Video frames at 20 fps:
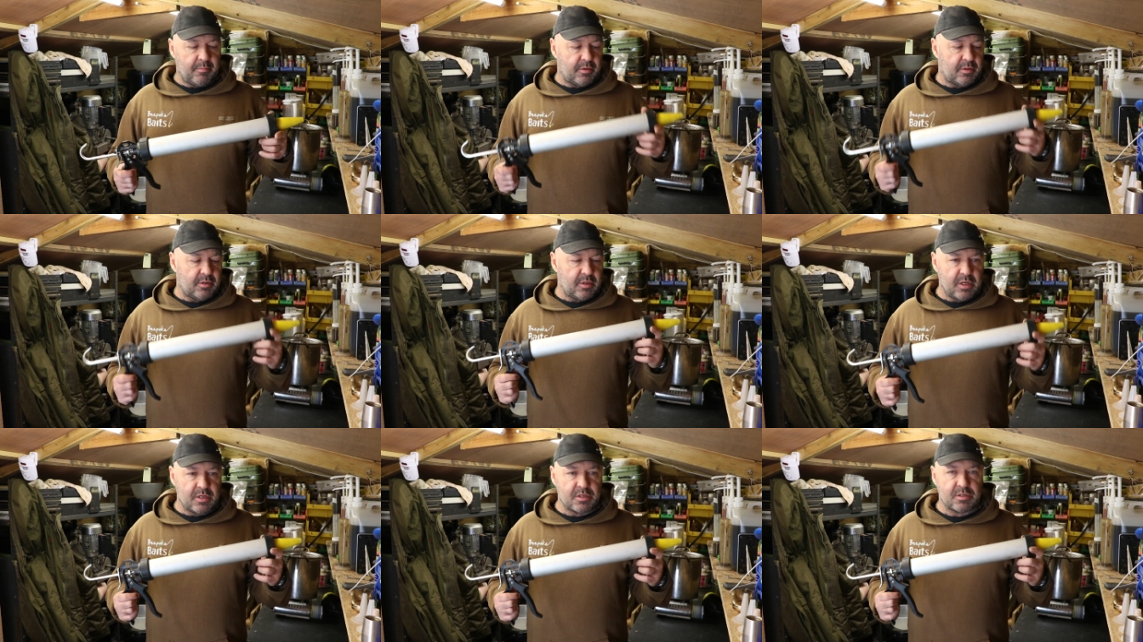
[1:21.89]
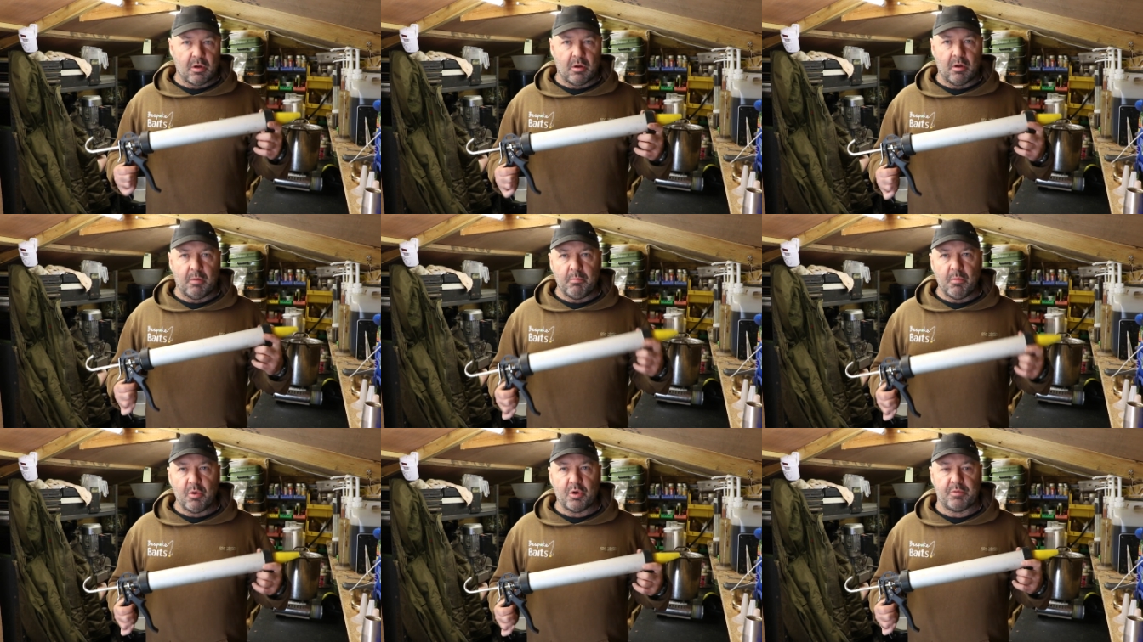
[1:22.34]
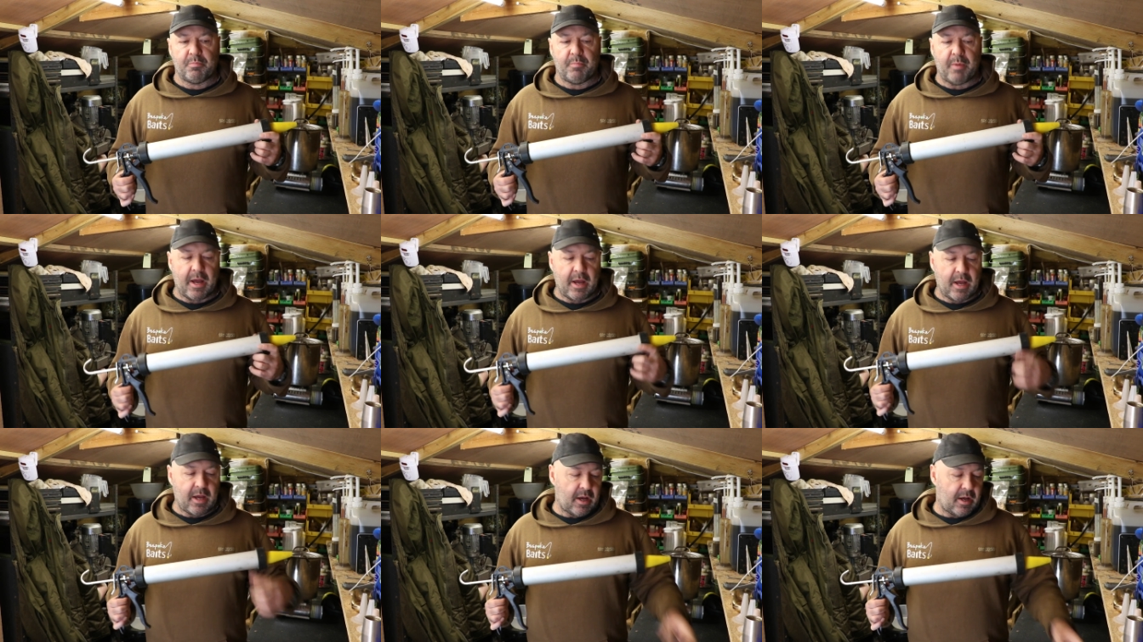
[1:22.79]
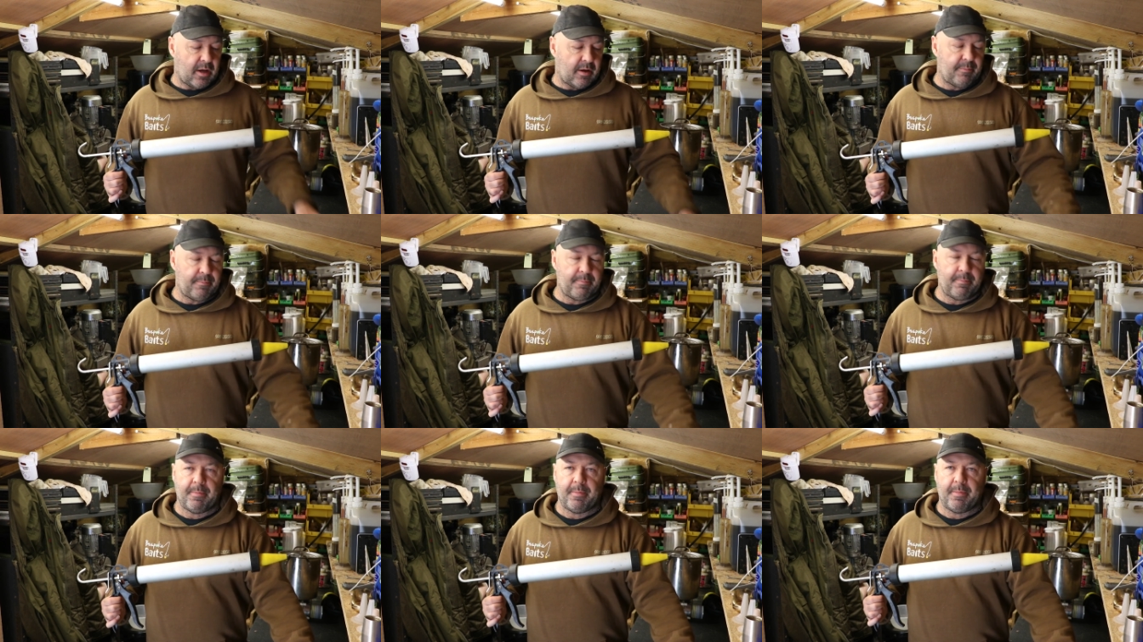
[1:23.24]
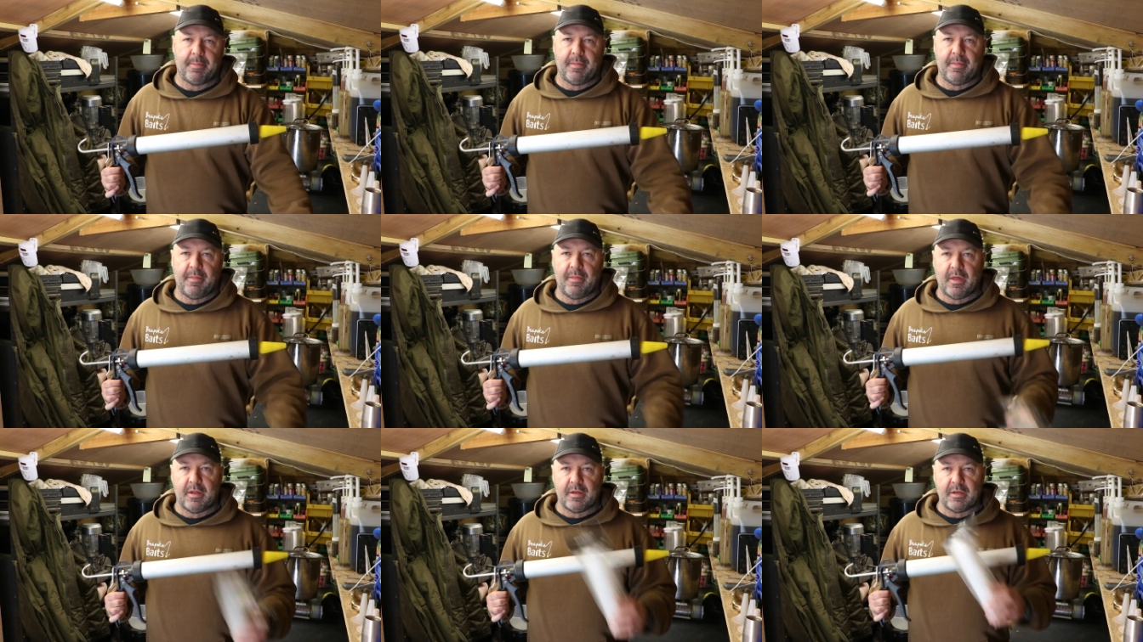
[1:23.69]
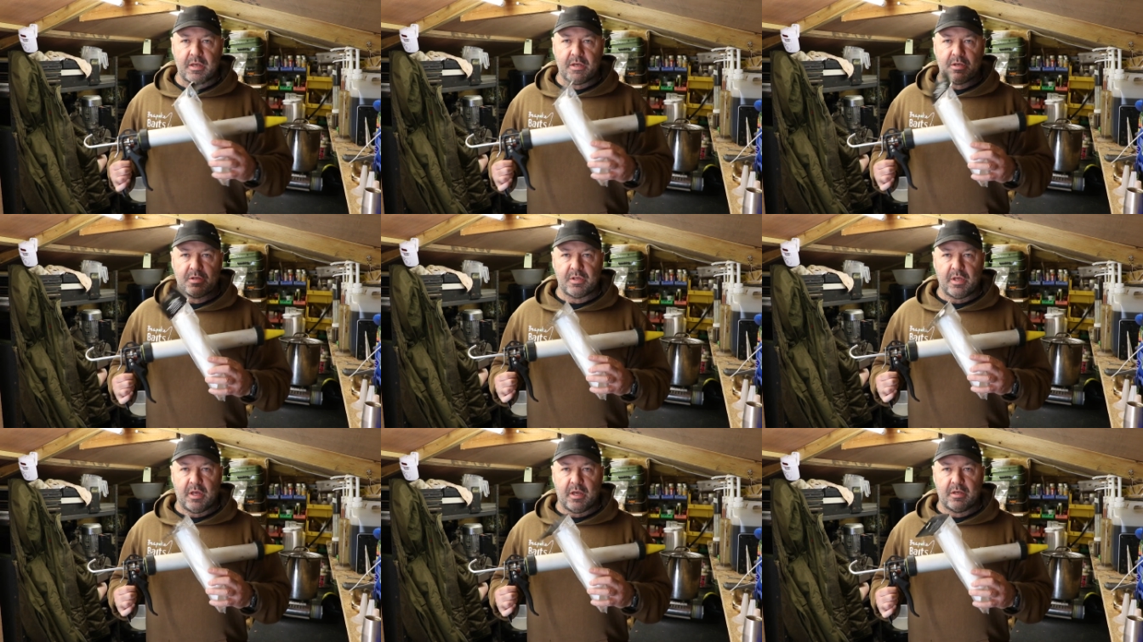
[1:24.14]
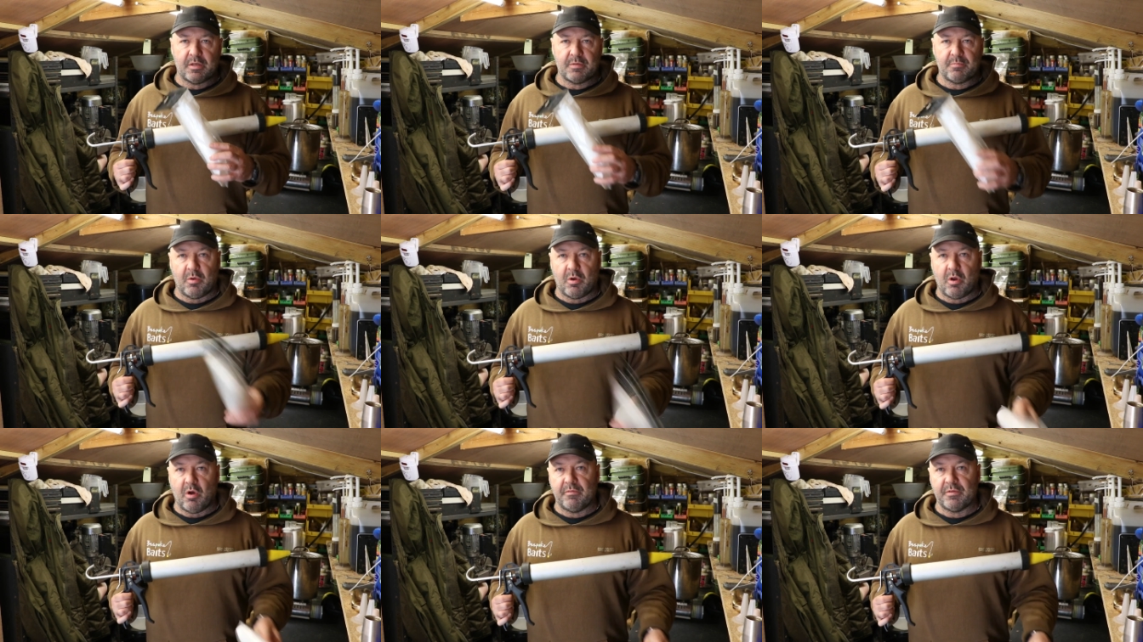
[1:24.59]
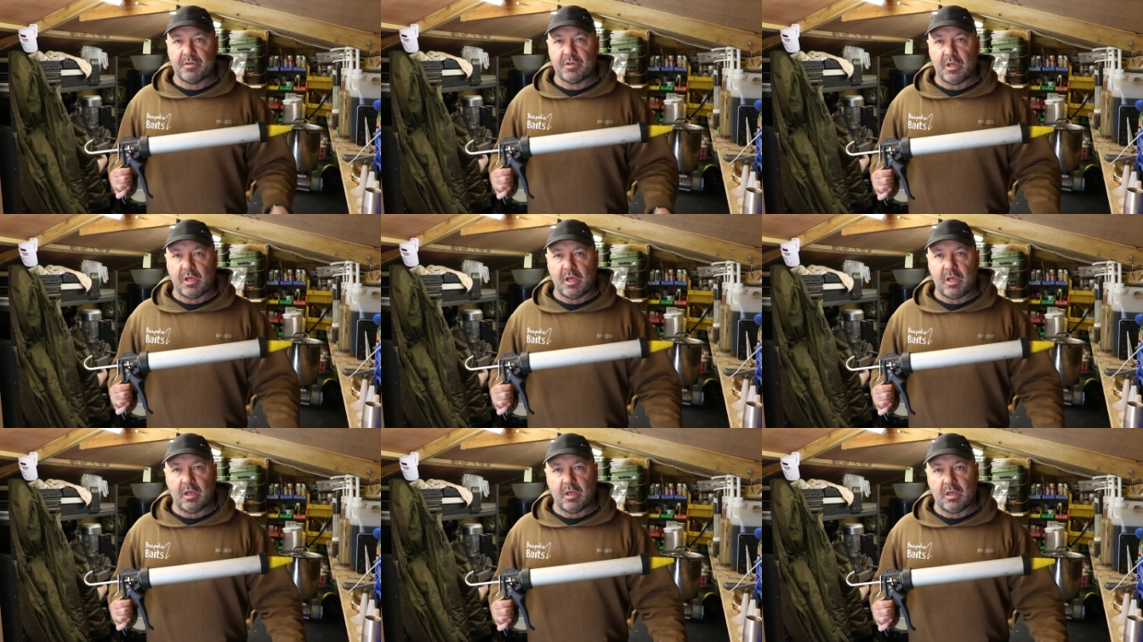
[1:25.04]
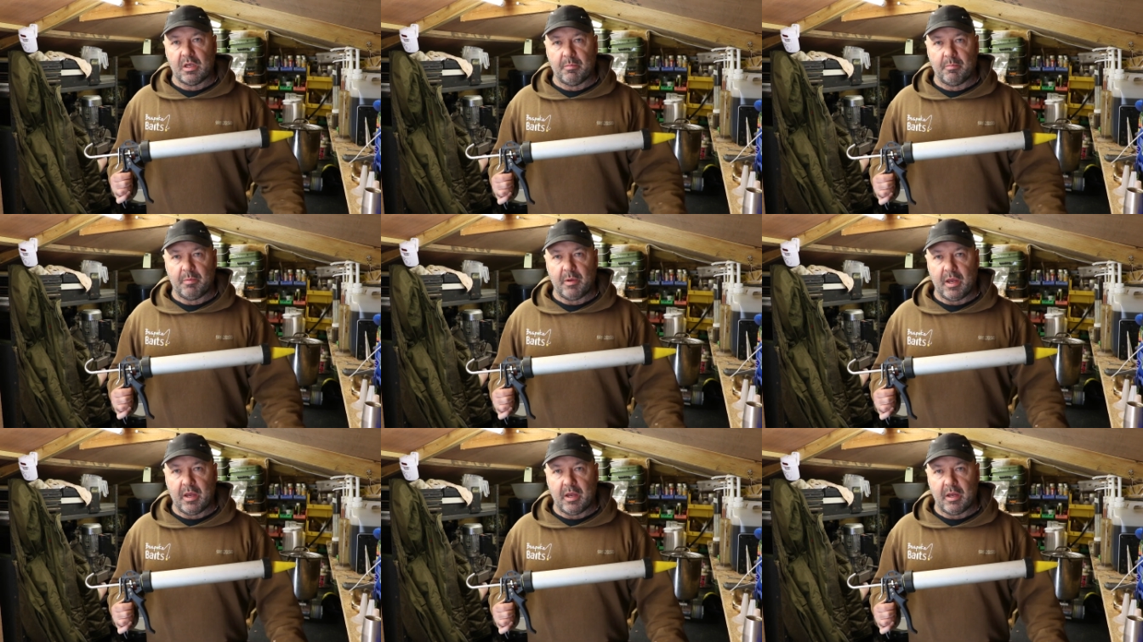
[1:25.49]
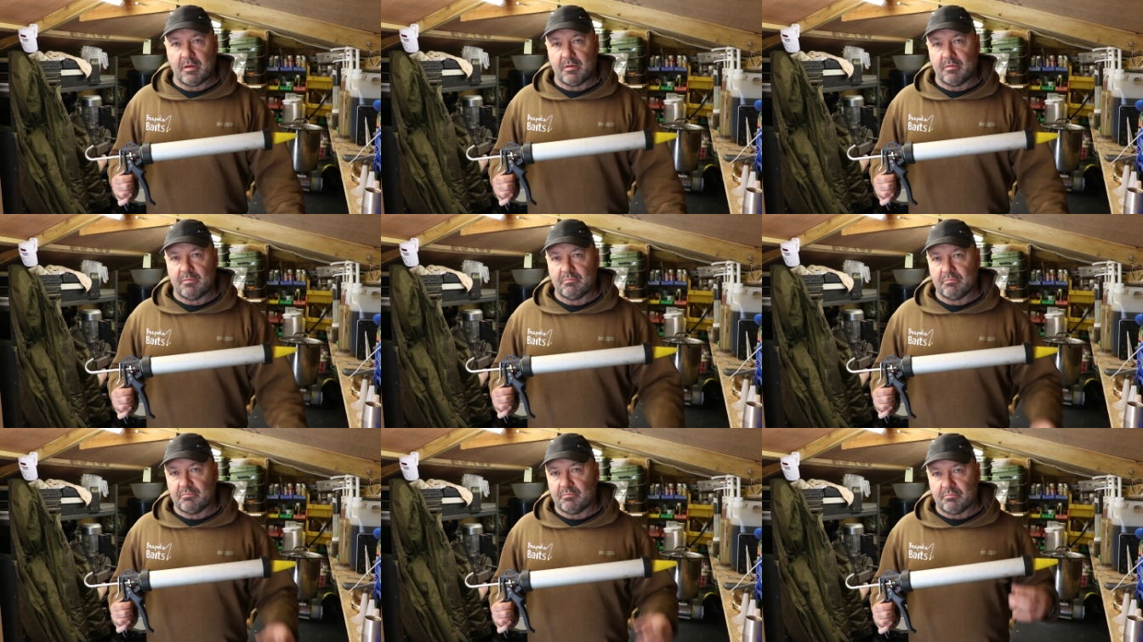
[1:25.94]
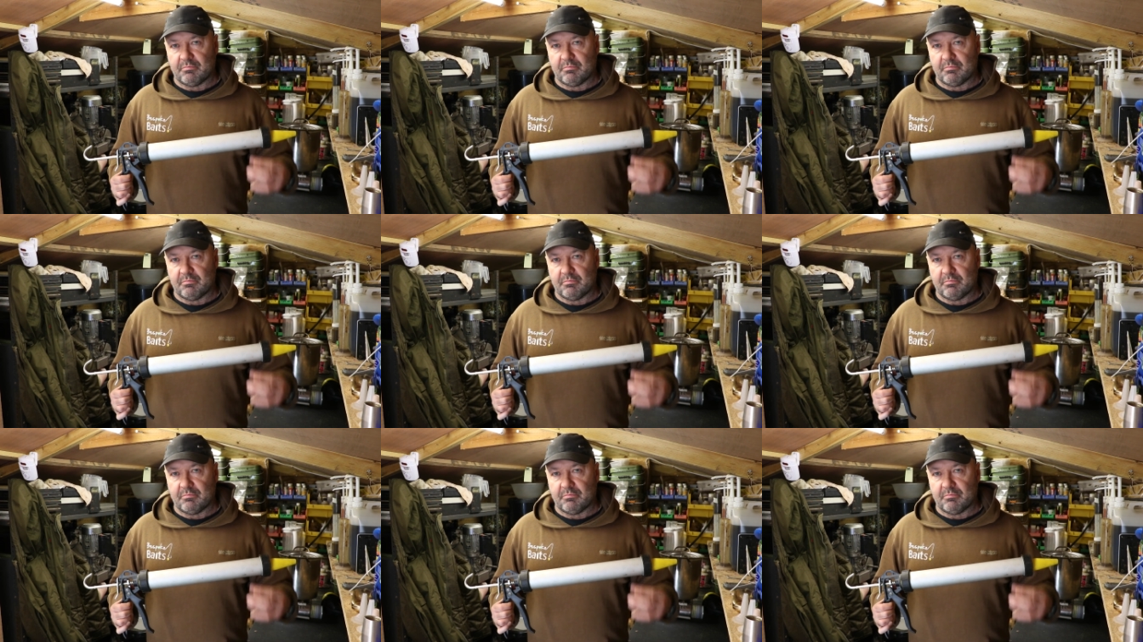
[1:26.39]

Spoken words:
These are much better than these things, but obviously you're paying